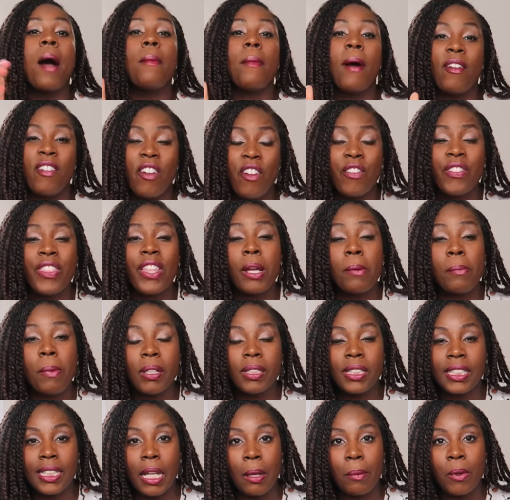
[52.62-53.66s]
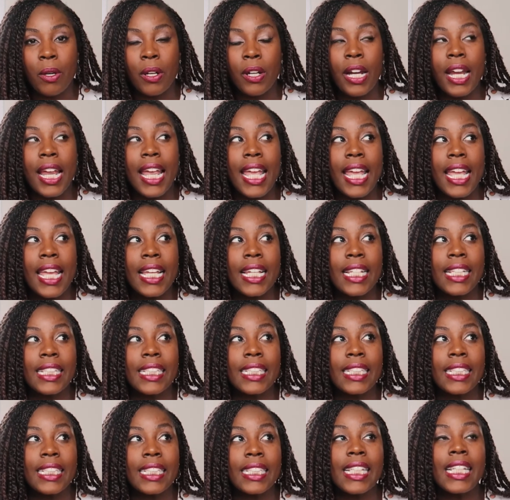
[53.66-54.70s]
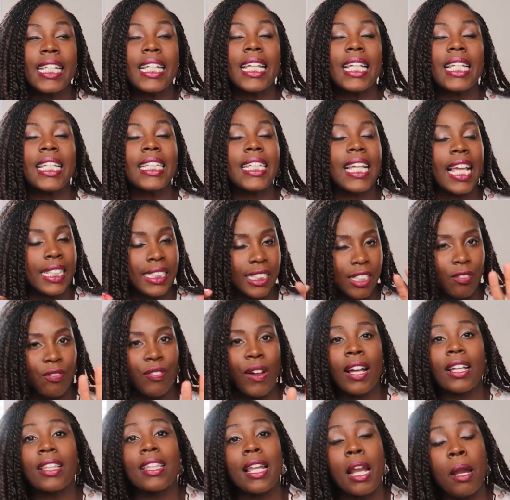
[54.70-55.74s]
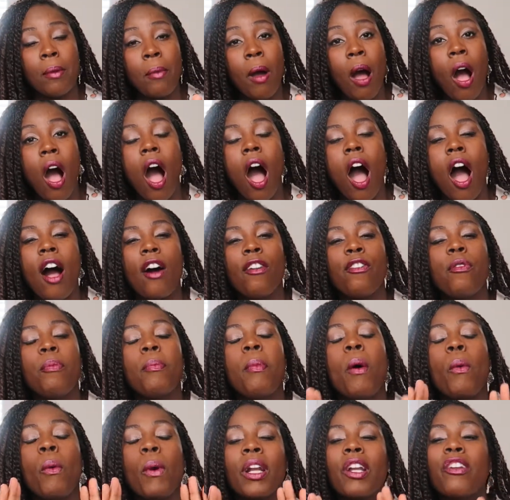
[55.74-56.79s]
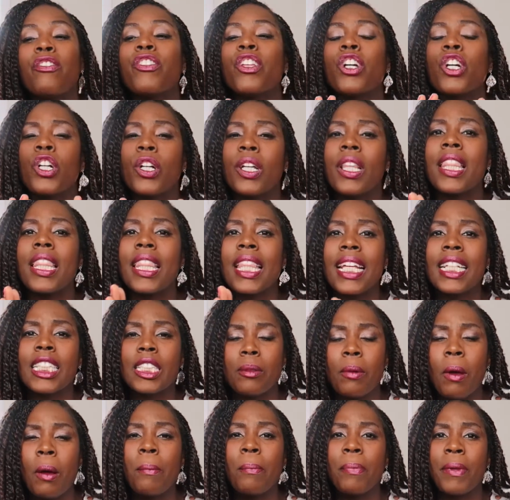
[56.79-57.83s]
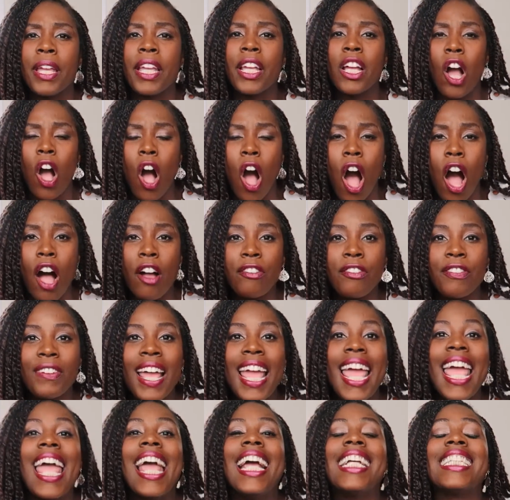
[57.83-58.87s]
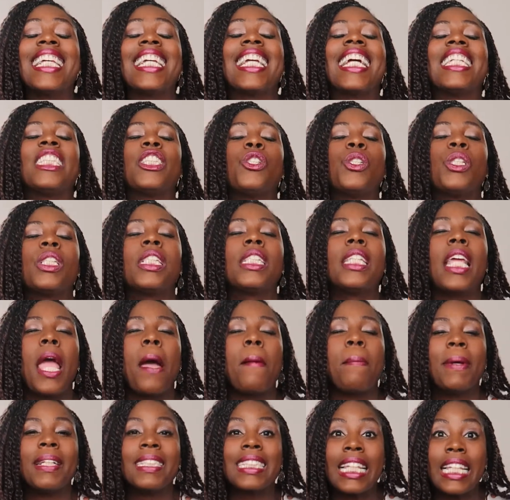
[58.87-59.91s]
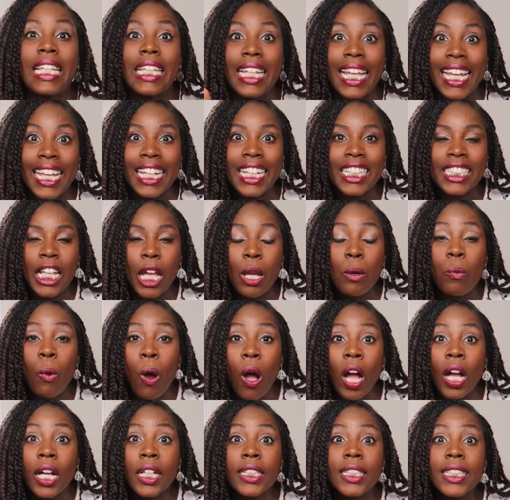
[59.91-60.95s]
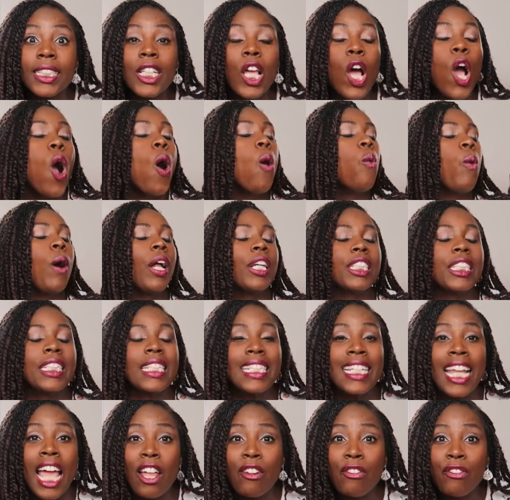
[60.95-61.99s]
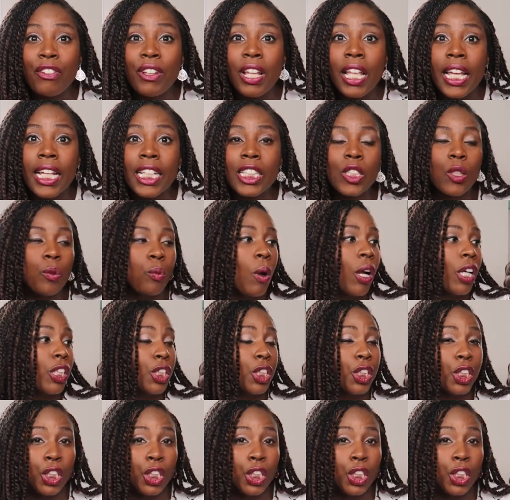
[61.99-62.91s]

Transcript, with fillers: My favorite thing about summer is yes, the fact that I'm off, but one of the good things about being off is I get to stay up as late as I want, watch Netflix, watch